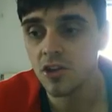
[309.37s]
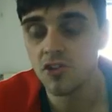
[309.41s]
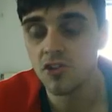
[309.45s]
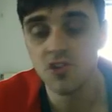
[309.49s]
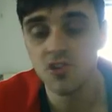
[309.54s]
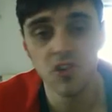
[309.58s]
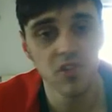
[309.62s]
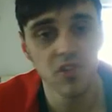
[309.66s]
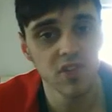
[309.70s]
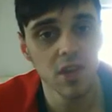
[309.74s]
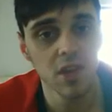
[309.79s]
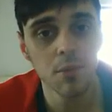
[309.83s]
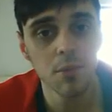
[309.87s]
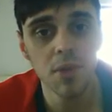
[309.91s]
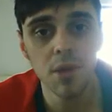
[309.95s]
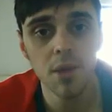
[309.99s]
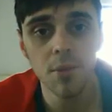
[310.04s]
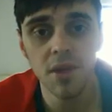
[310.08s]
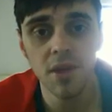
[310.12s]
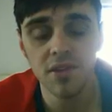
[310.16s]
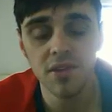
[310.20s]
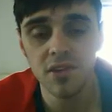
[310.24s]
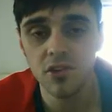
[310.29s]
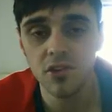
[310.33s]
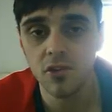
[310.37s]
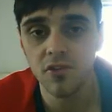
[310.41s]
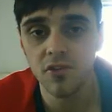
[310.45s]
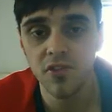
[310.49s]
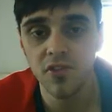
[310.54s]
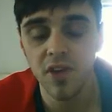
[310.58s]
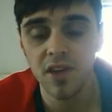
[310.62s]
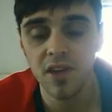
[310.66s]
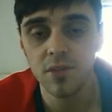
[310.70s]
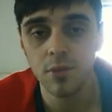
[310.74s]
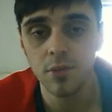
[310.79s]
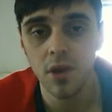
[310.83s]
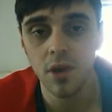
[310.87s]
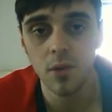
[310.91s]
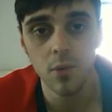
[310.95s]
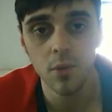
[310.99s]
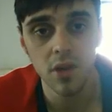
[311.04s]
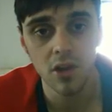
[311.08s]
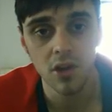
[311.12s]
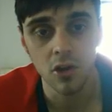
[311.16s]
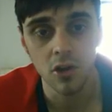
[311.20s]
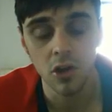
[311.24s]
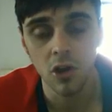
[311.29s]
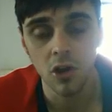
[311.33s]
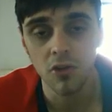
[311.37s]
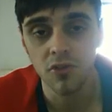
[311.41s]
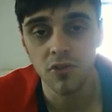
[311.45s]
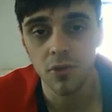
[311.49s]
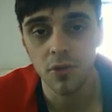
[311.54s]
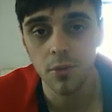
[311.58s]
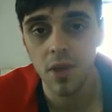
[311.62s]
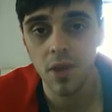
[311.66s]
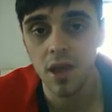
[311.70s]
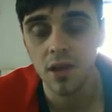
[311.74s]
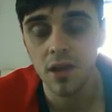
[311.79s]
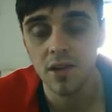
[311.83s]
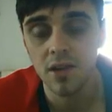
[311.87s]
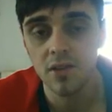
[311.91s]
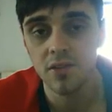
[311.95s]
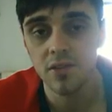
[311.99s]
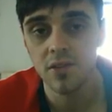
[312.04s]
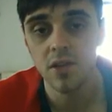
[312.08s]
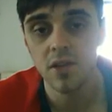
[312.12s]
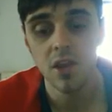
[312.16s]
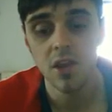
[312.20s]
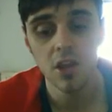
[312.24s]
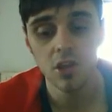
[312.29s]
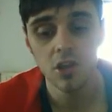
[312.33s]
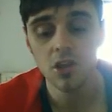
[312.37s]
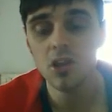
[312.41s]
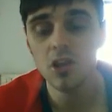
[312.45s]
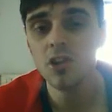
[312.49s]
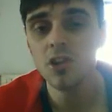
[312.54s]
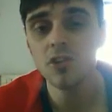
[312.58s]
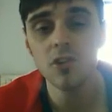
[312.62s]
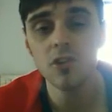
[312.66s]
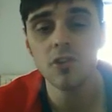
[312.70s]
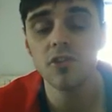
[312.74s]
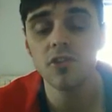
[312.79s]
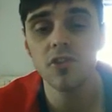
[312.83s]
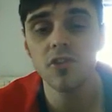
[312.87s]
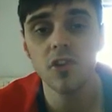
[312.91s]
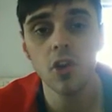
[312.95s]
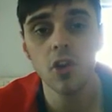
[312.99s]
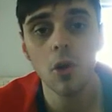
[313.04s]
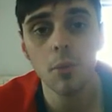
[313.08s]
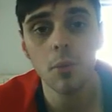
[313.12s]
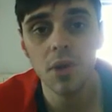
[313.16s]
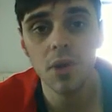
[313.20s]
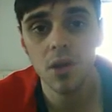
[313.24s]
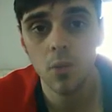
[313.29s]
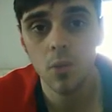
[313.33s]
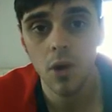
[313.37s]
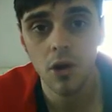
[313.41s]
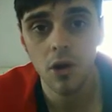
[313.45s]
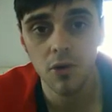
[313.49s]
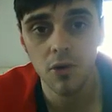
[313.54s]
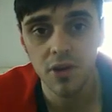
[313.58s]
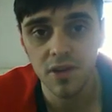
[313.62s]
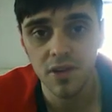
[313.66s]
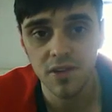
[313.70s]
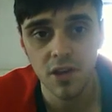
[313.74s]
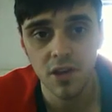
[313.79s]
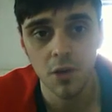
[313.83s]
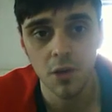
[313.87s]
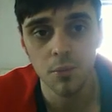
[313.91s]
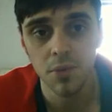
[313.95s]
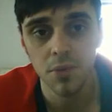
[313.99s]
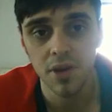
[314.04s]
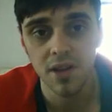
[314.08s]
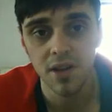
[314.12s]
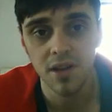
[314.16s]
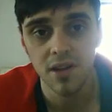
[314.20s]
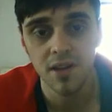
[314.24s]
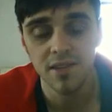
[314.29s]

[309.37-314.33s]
just send me a message on Facebook and we can go from there, because you're going to do phenomenally well in this company.